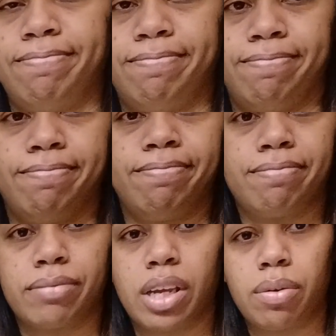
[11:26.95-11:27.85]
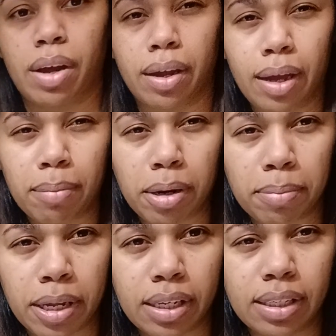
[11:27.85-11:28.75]
Mm. Okay, how many
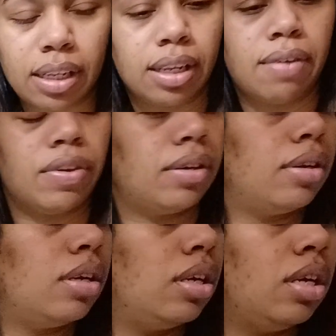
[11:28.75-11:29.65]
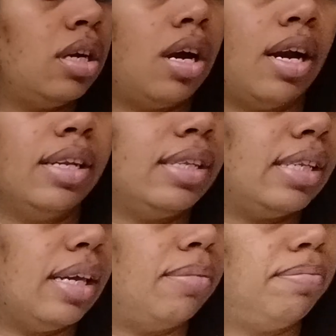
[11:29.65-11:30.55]
minutes? eleven. All right, let's
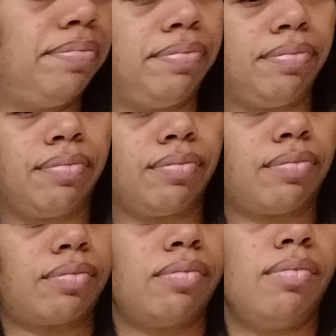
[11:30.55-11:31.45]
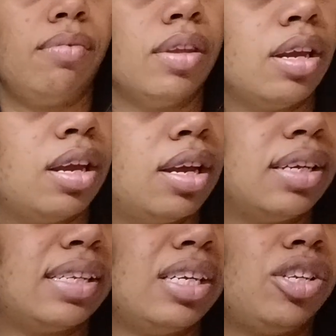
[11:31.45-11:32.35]
see.
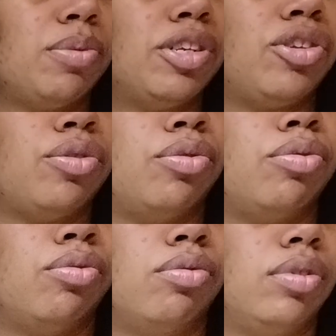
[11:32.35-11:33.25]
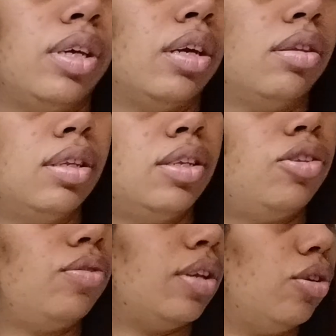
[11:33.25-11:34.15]
So I just want to do, yeah, let's
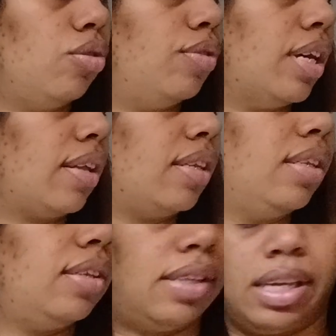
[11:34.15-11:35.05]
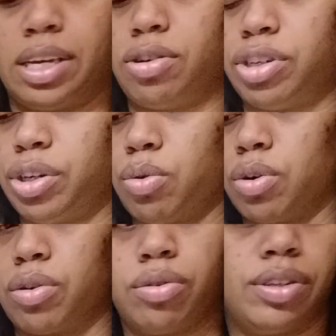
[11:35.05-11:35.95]
do the new deck. This is the Energy
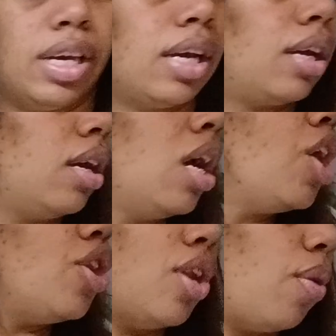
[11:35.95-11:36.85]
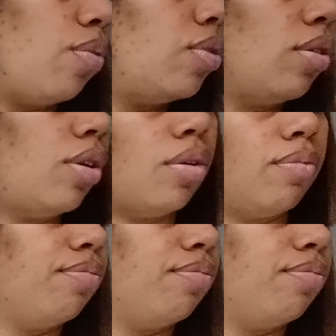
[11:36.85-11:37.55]
Oracle deck. No, no, no, no.